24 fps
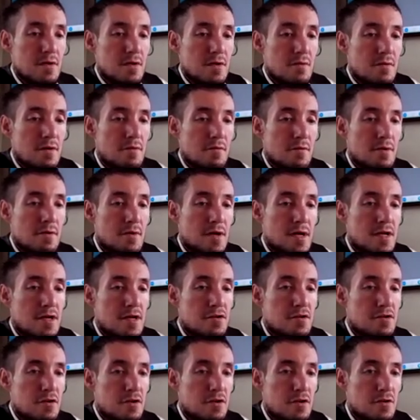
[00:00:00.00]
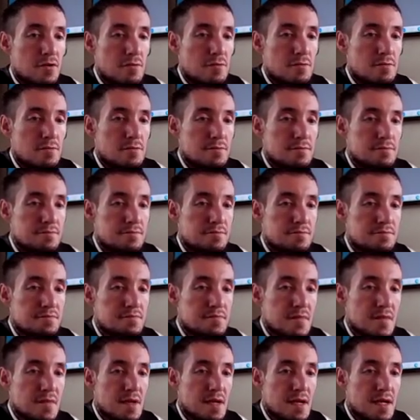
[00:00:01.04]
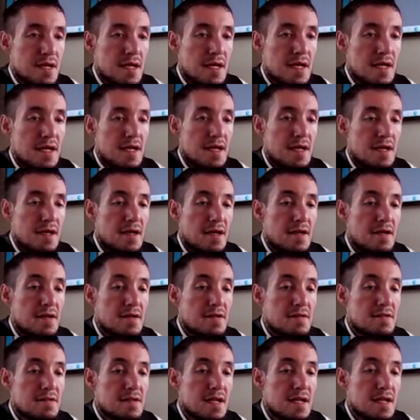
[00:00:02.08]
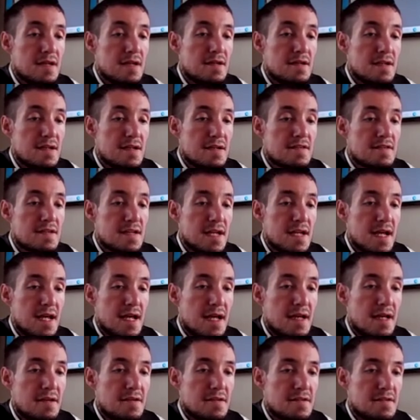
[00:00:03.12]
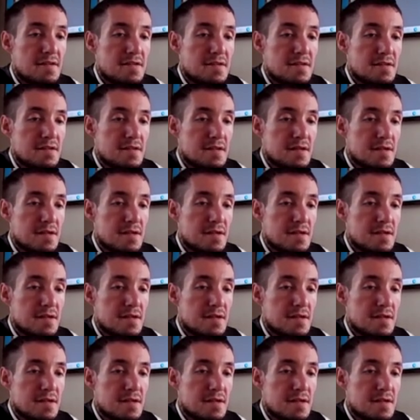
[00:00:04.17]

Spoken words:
What we want to do is, in this case,